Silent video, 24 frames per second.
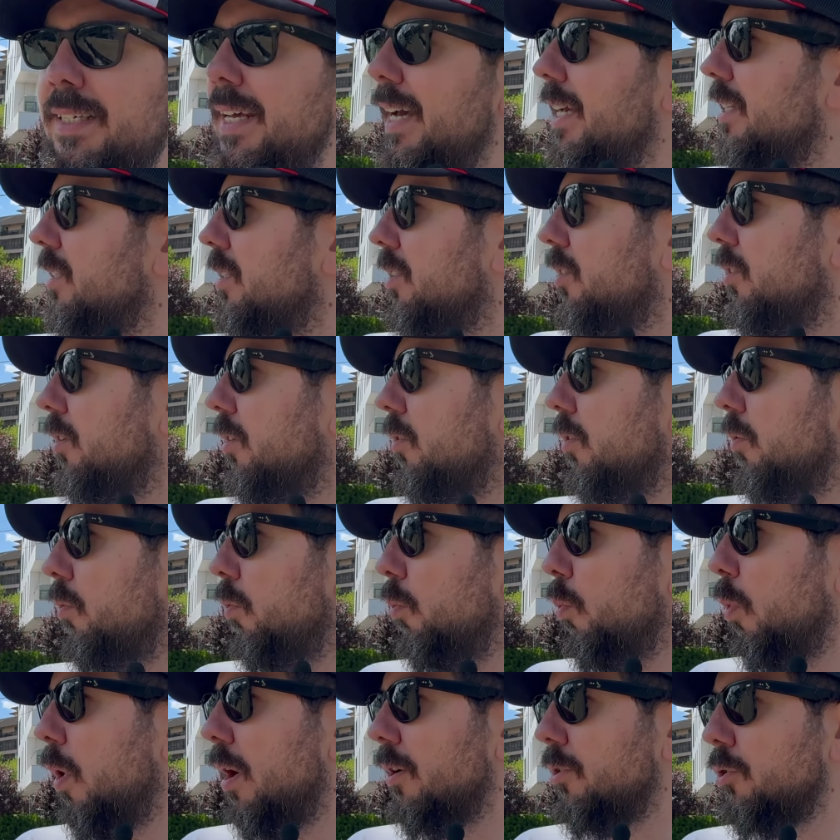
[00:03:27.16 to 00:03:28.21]
Test
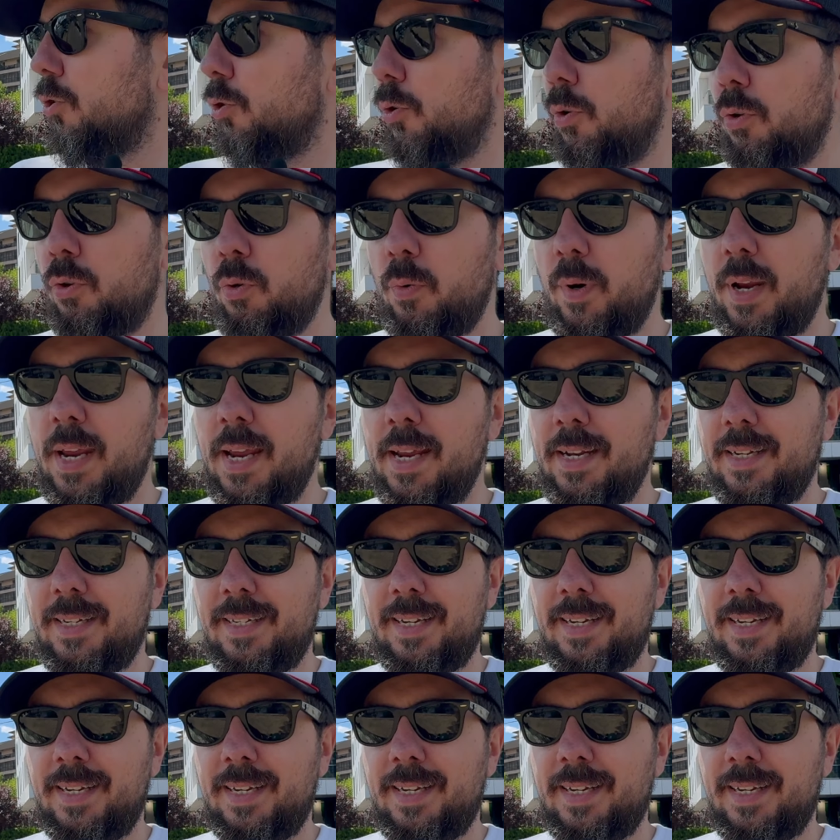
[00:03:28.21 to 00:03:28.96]
one, two, three,